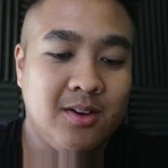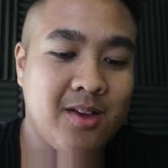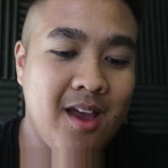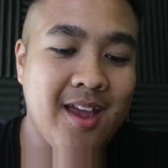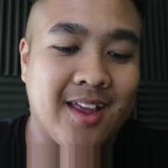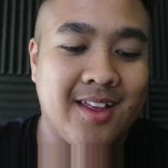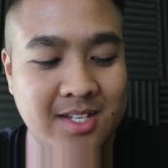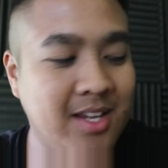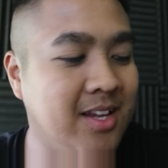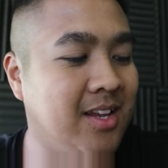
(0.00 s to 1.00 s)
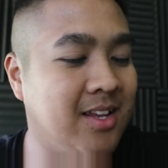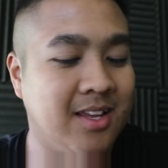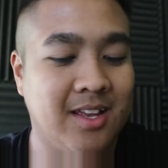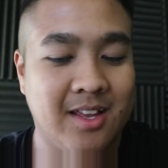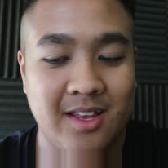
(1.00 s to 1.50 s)
Okay, see
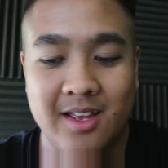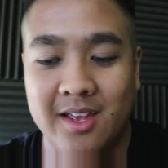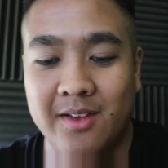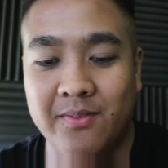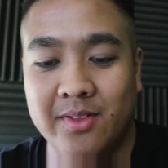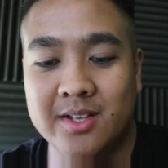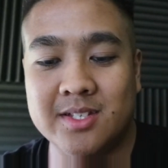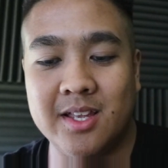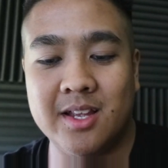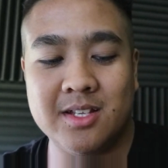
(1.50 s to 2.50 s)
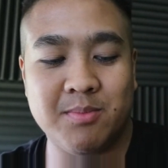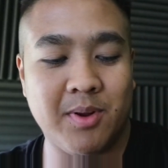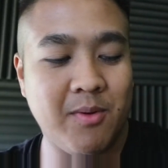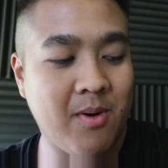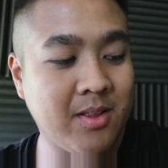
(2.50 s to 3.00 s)
if this thing is
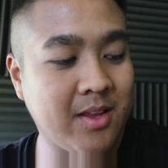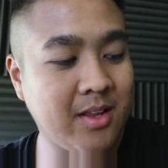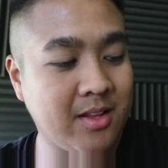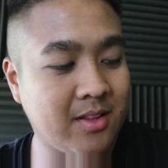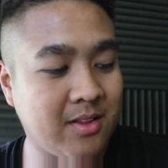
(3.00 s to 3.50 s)
pretty worth it.